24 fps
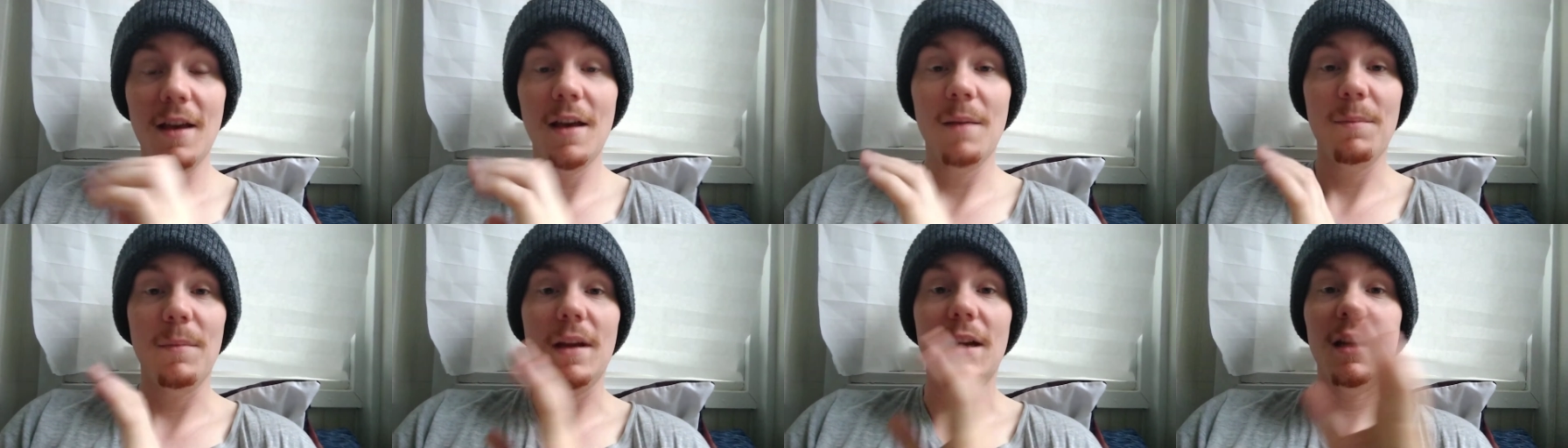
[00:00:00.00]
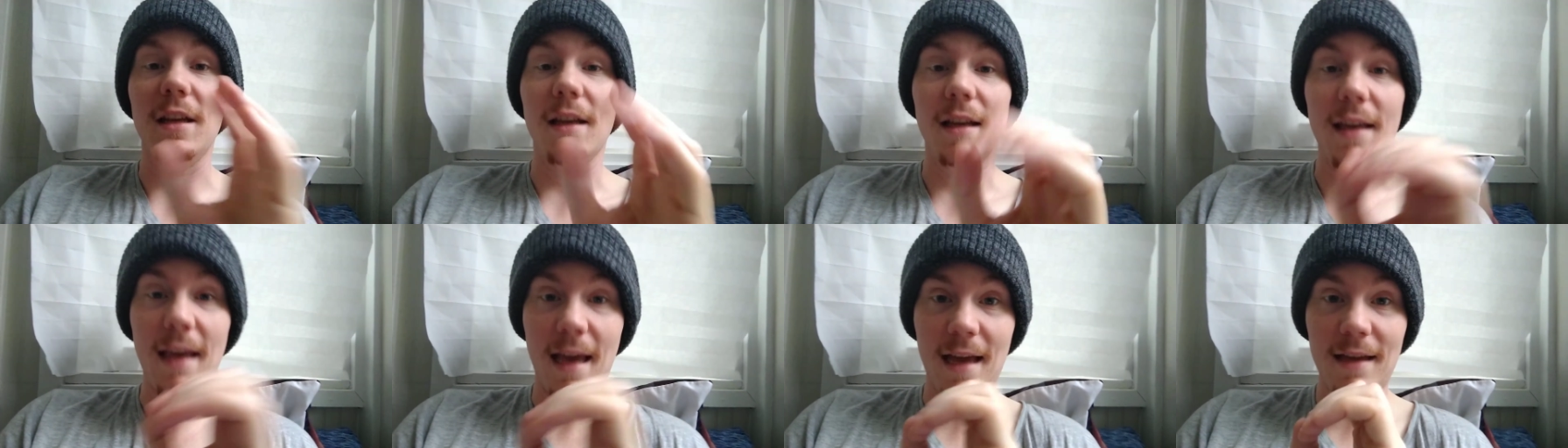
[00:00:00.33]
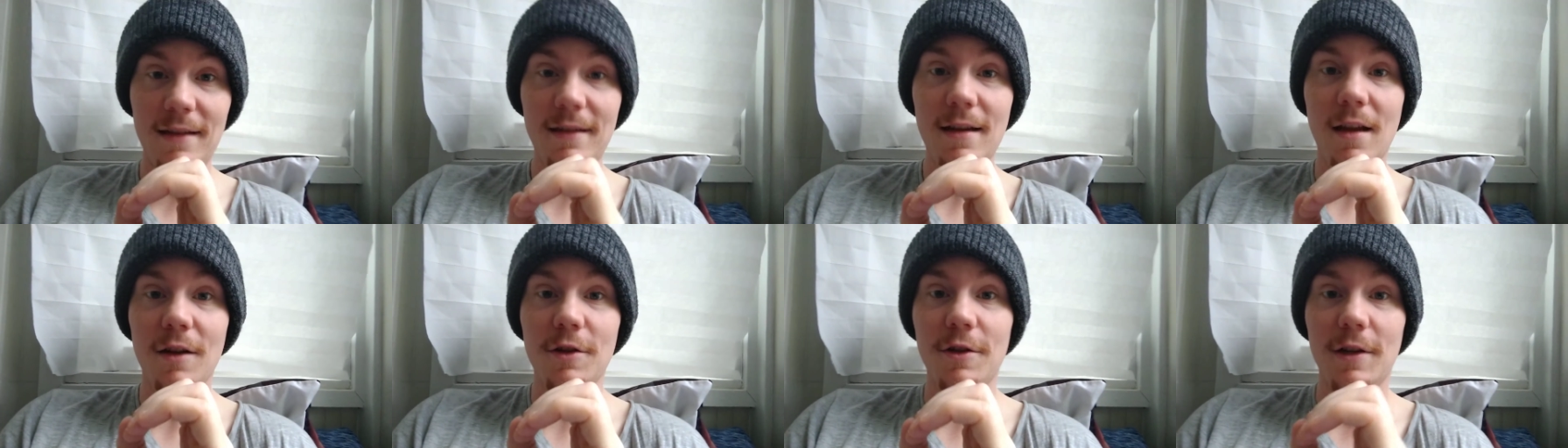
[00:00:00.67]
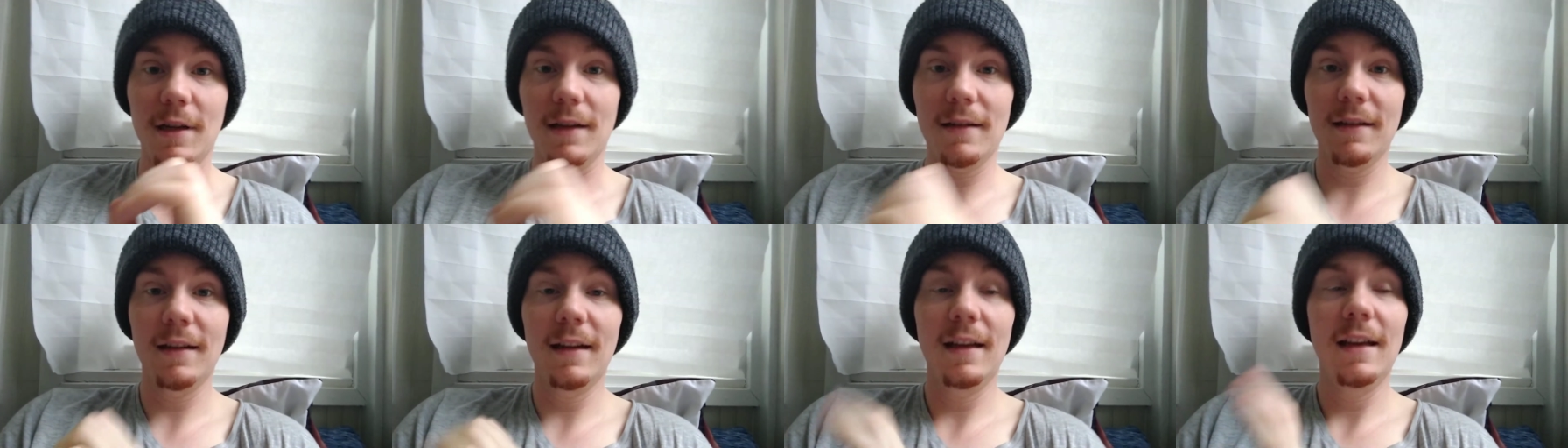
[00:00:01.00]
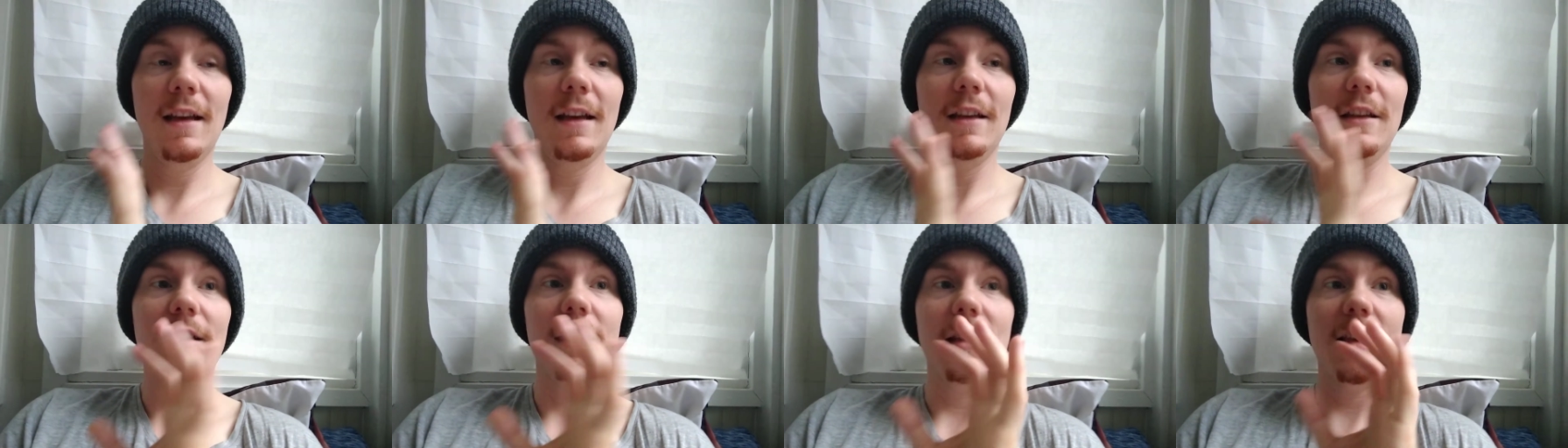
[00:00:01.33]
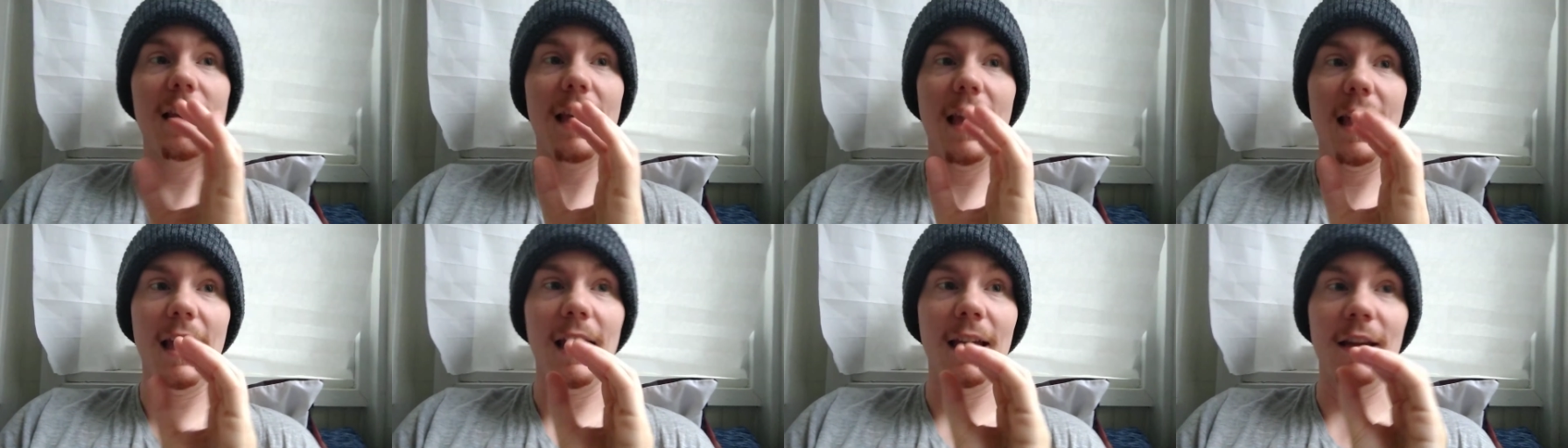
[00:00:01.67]
meaning you can't touch it, you
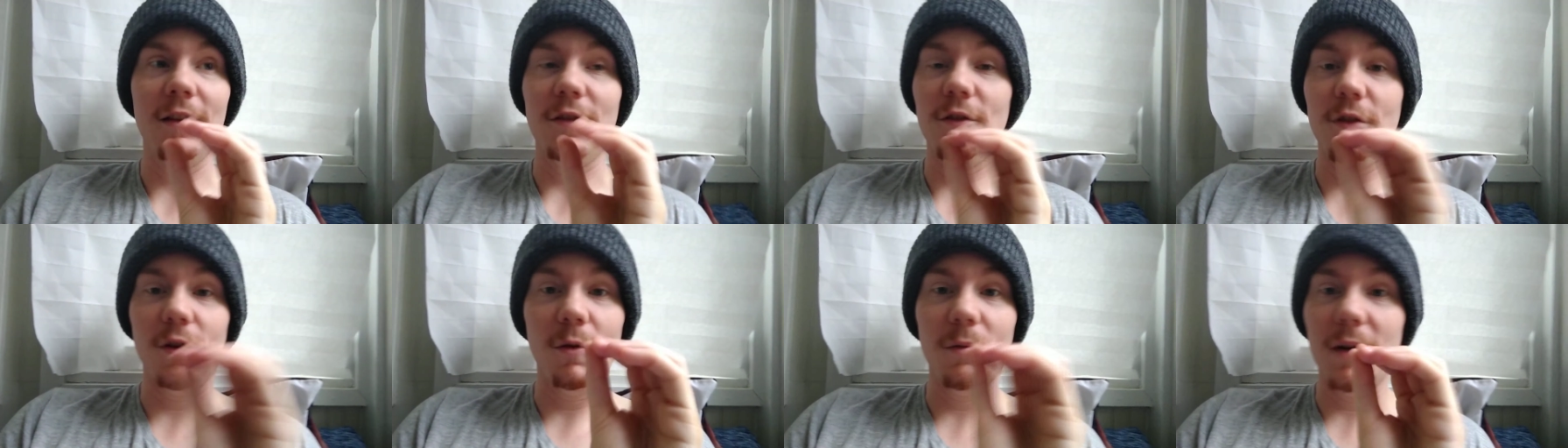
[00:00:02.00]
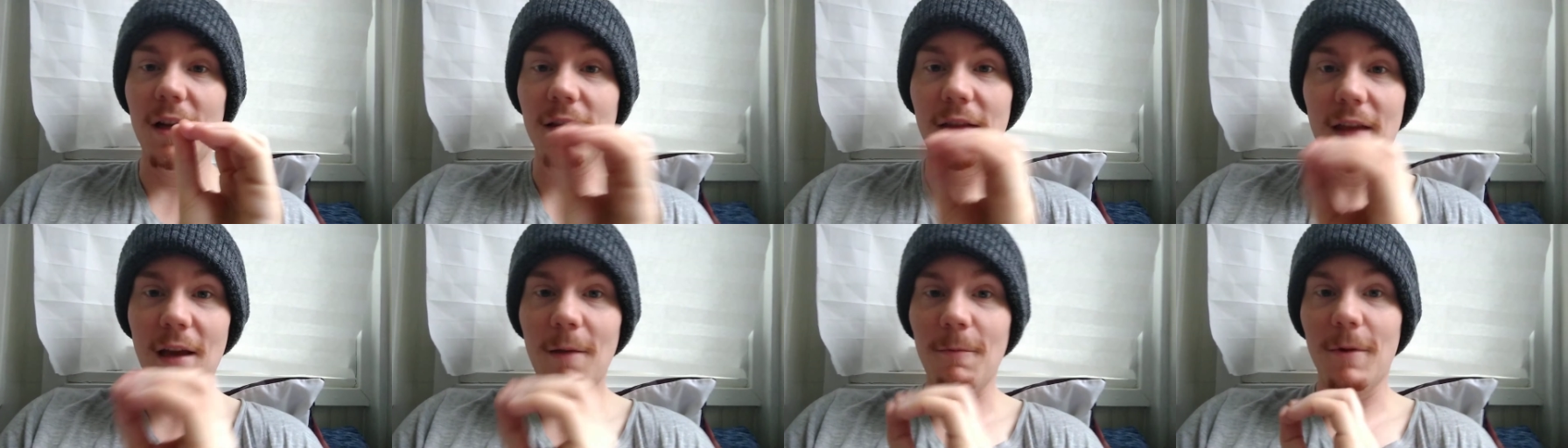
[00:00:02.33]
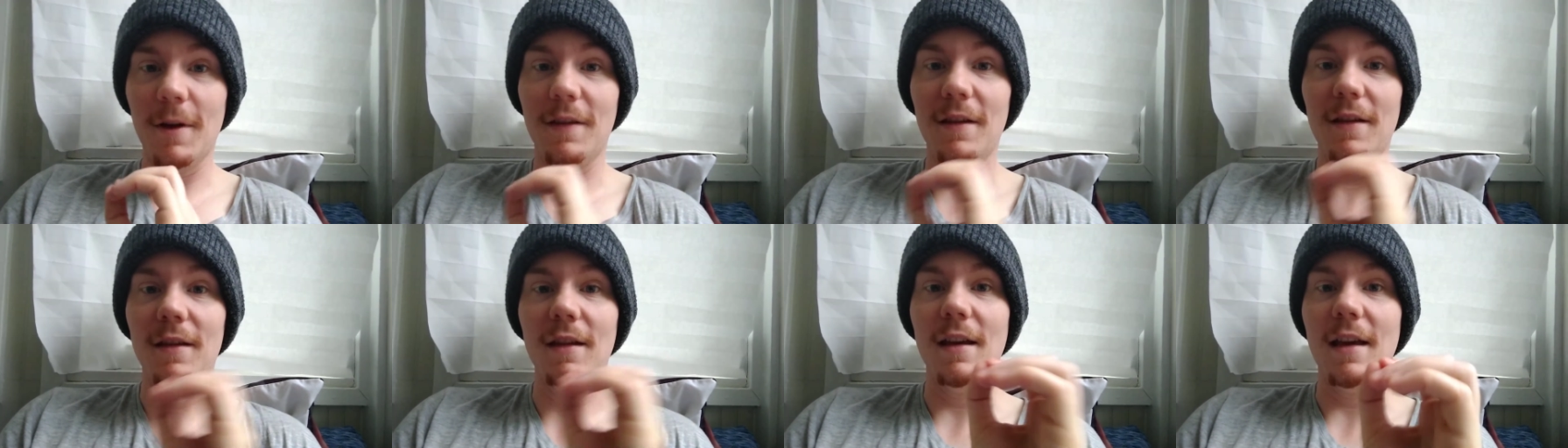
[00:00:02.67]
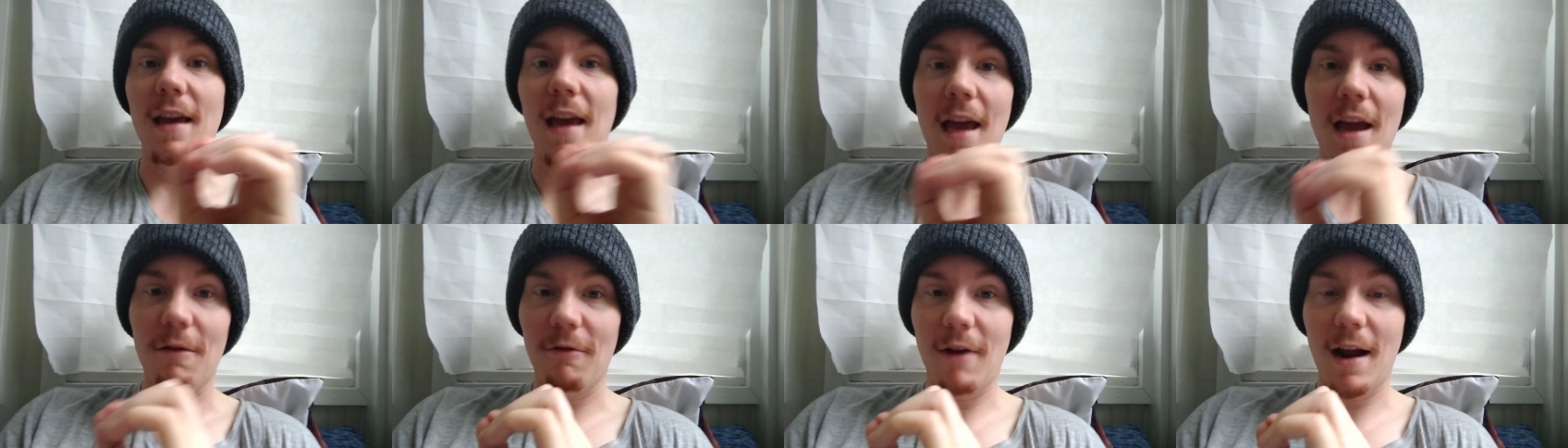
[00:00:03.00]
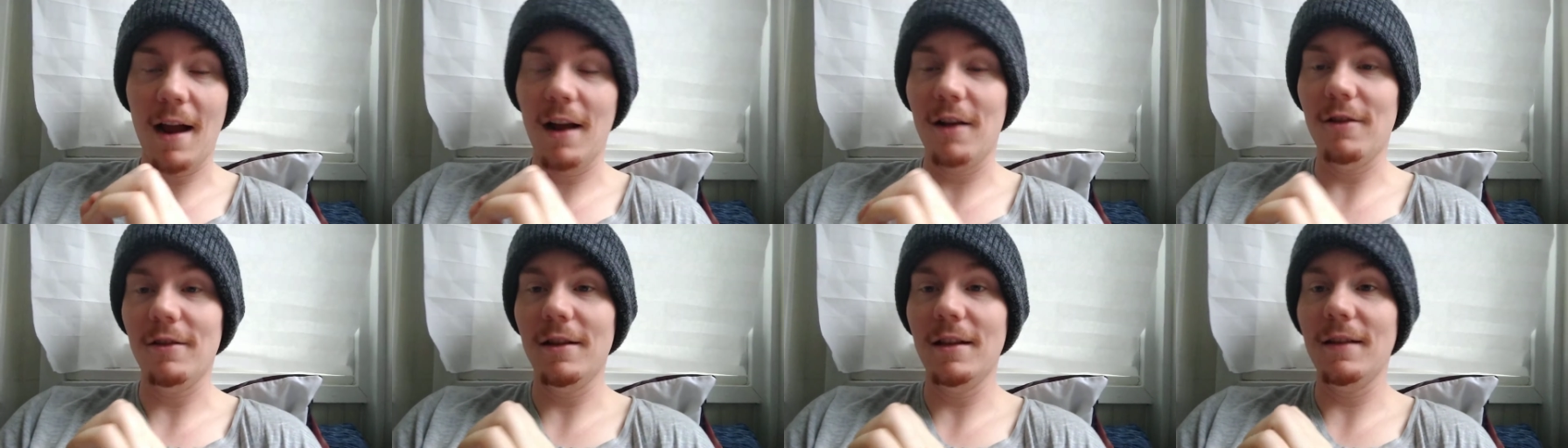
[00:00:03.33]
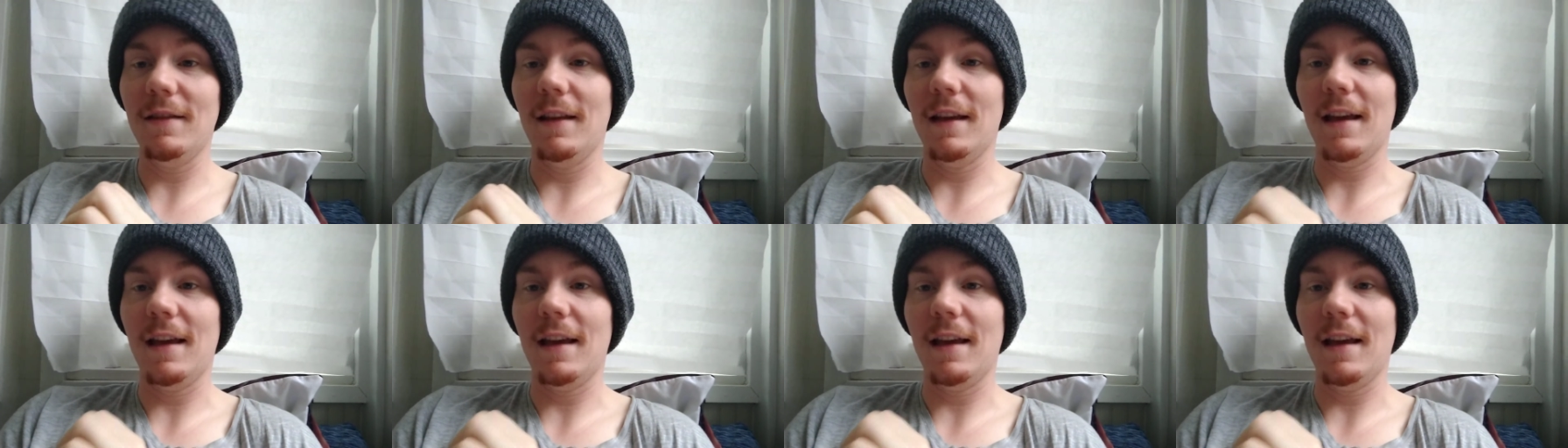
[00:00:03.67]
can't do anything with it, you can't wrangle it.